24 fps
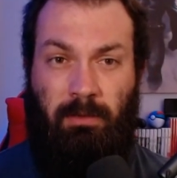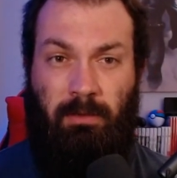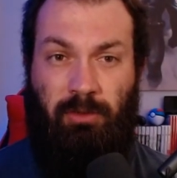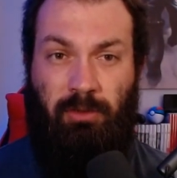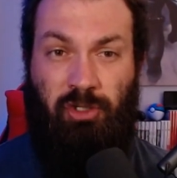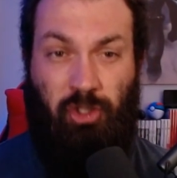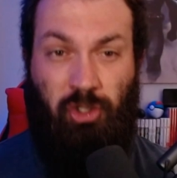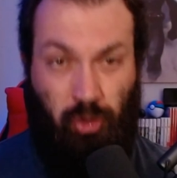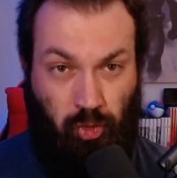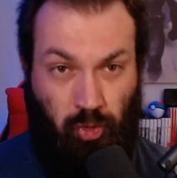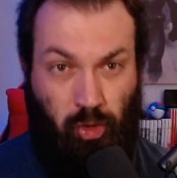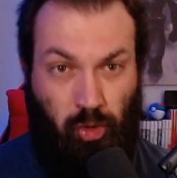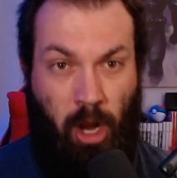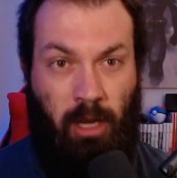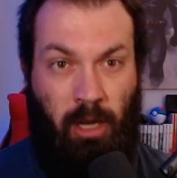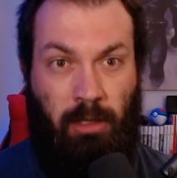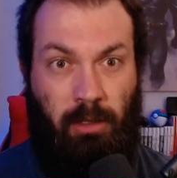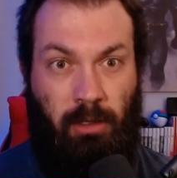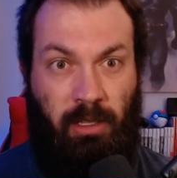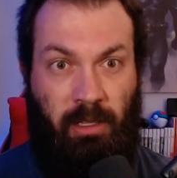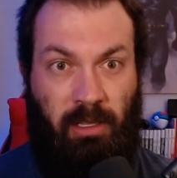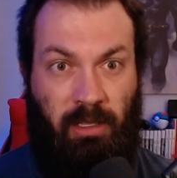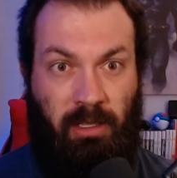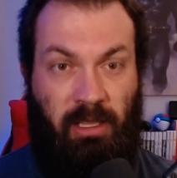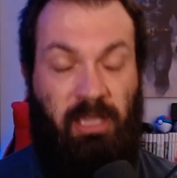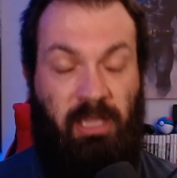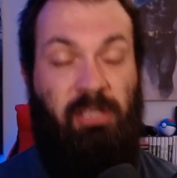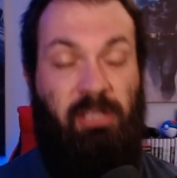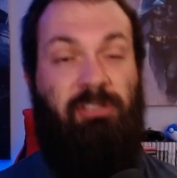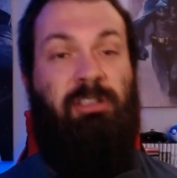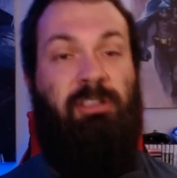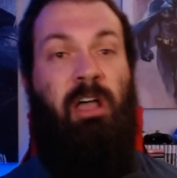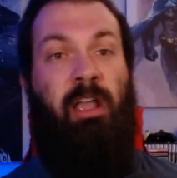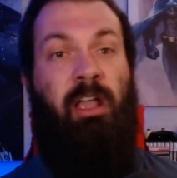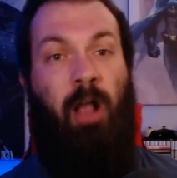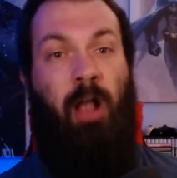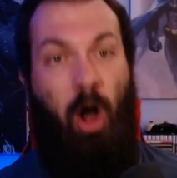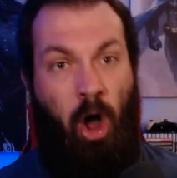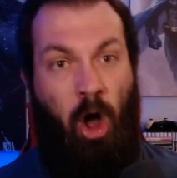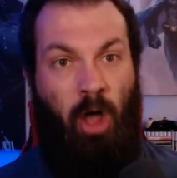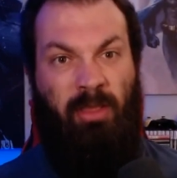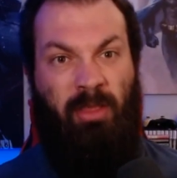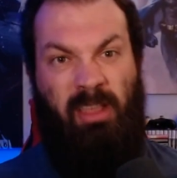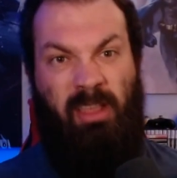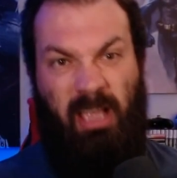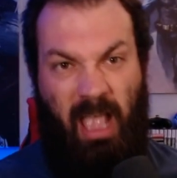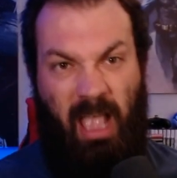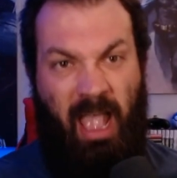Struggling. He's like on
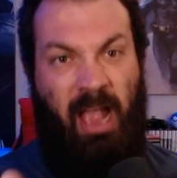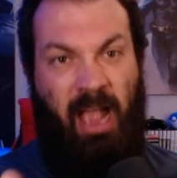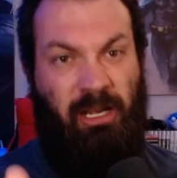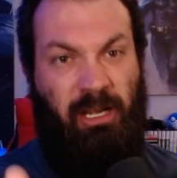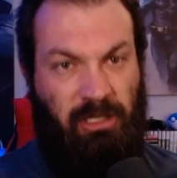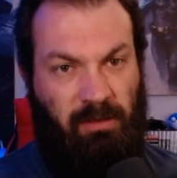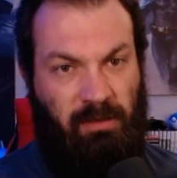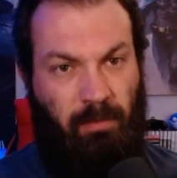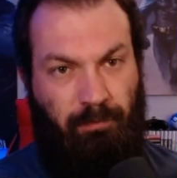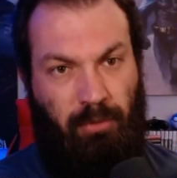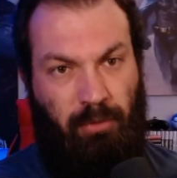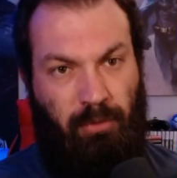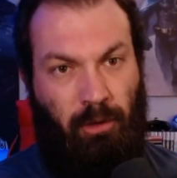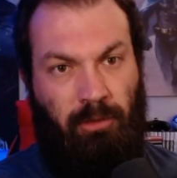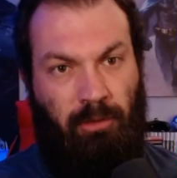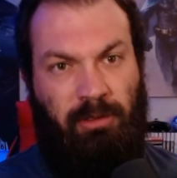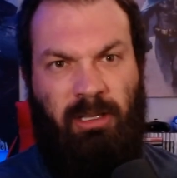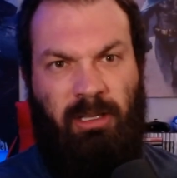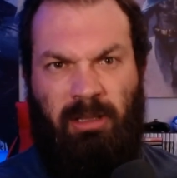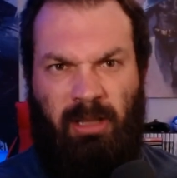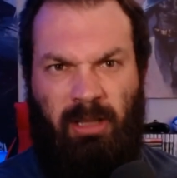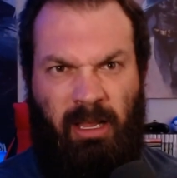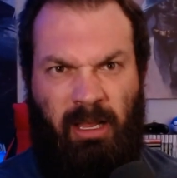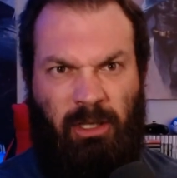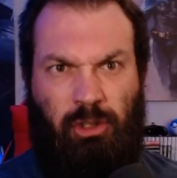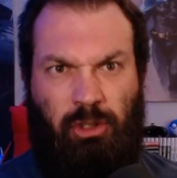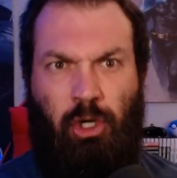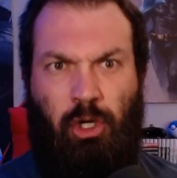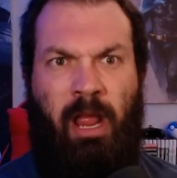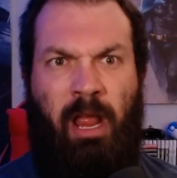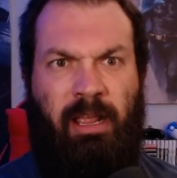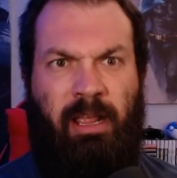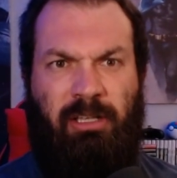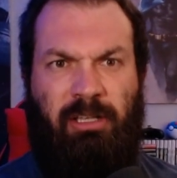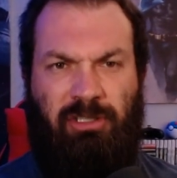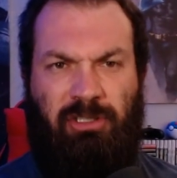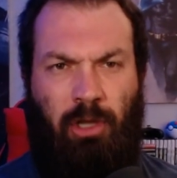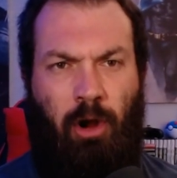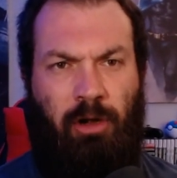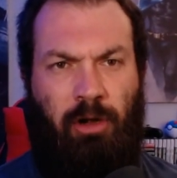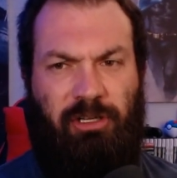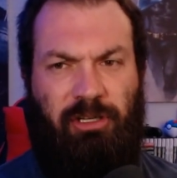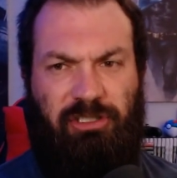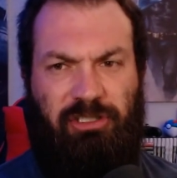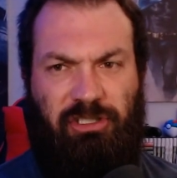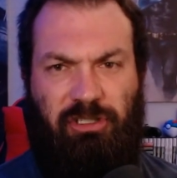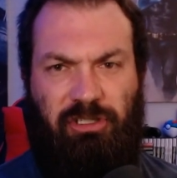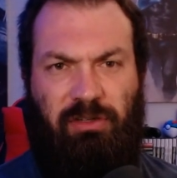the edge of the building, like trying his
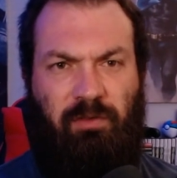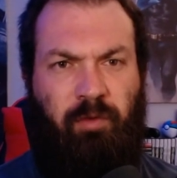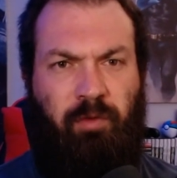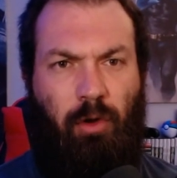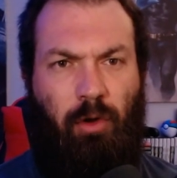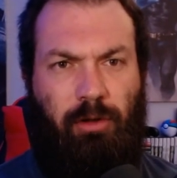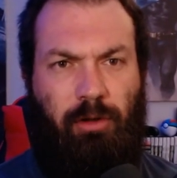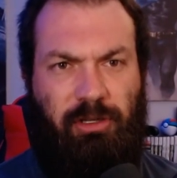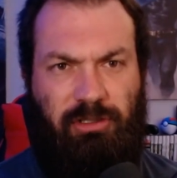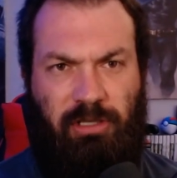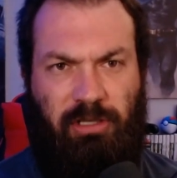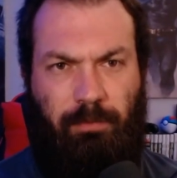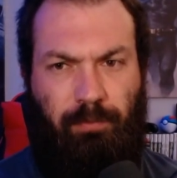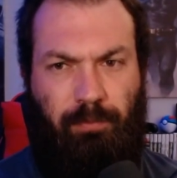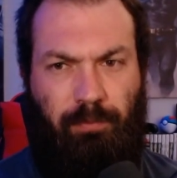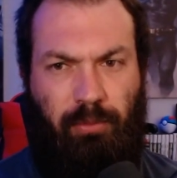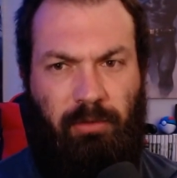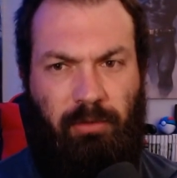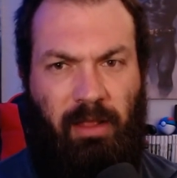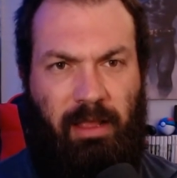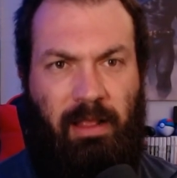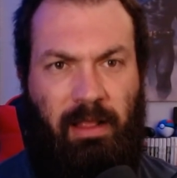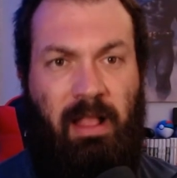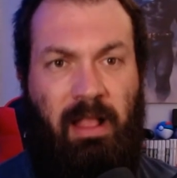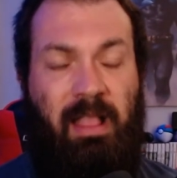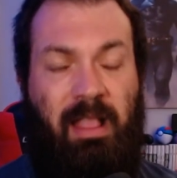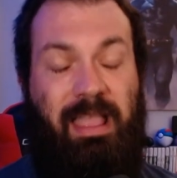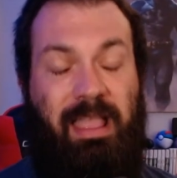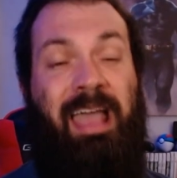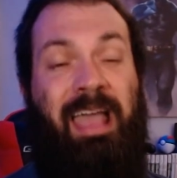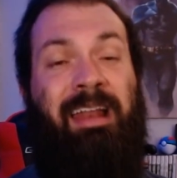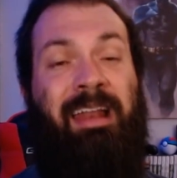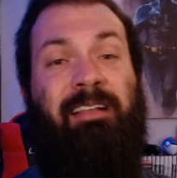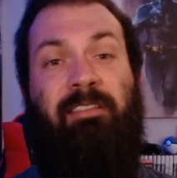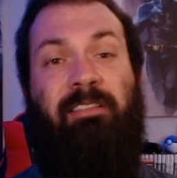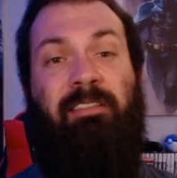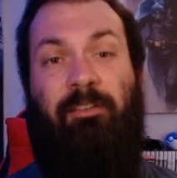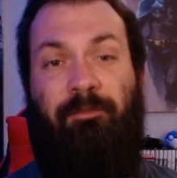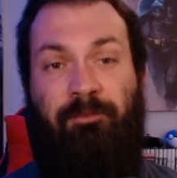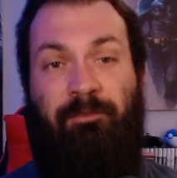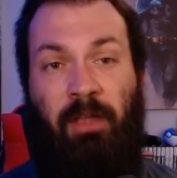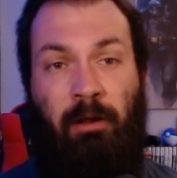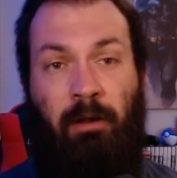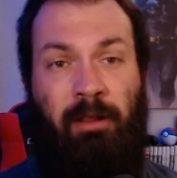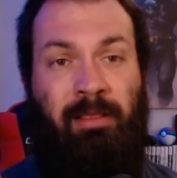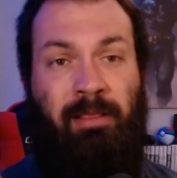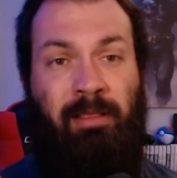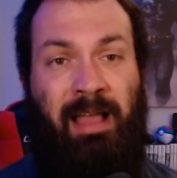hardest to just focus to like, and at the
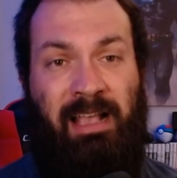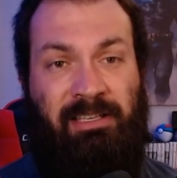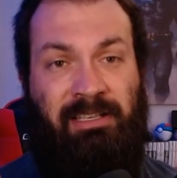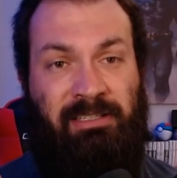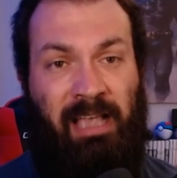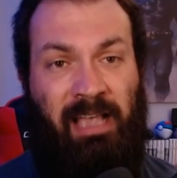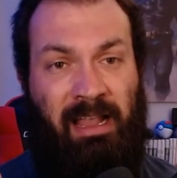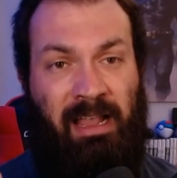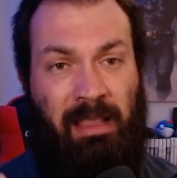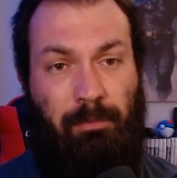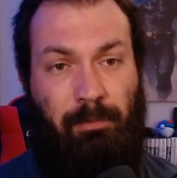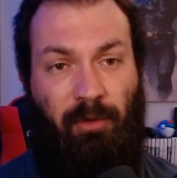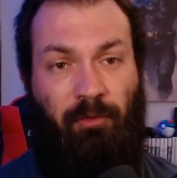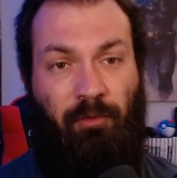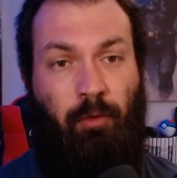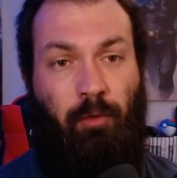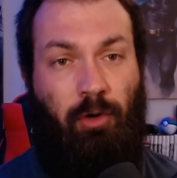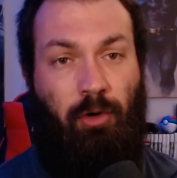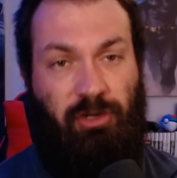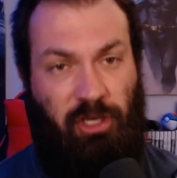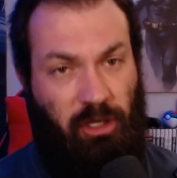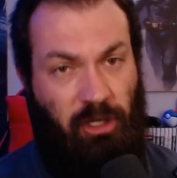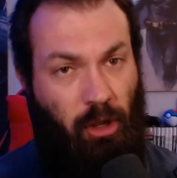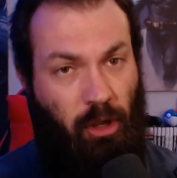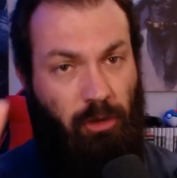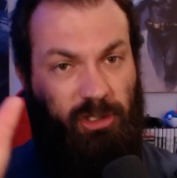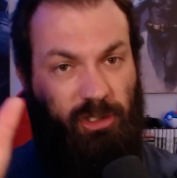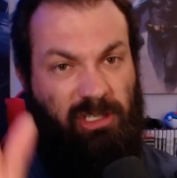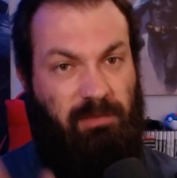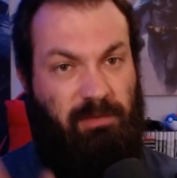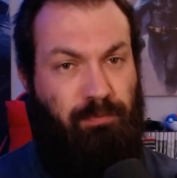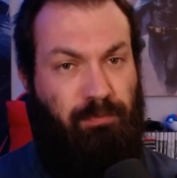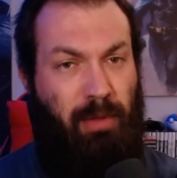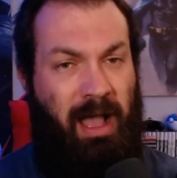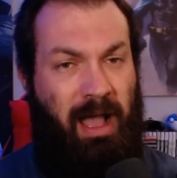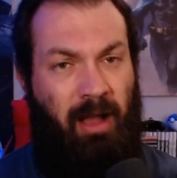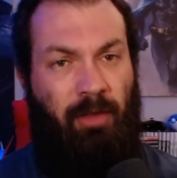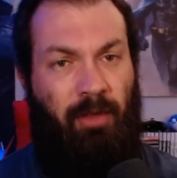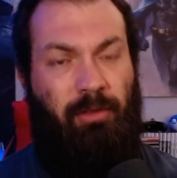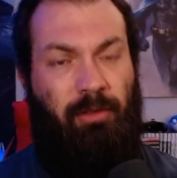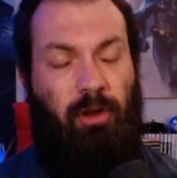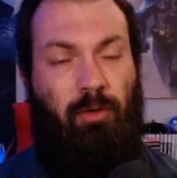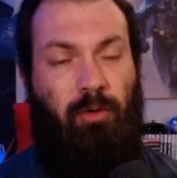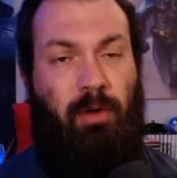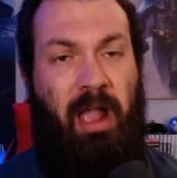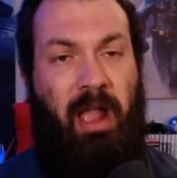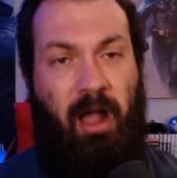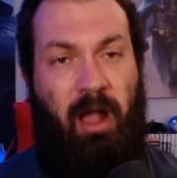very last second before she goes splat on the
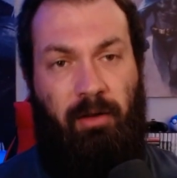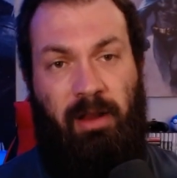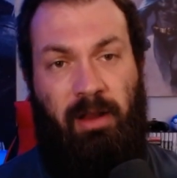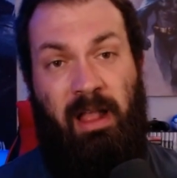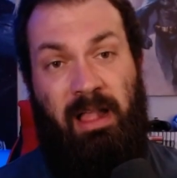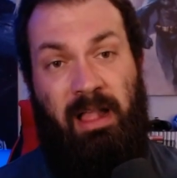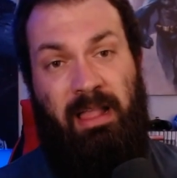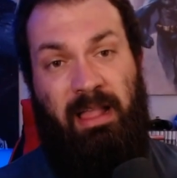ground,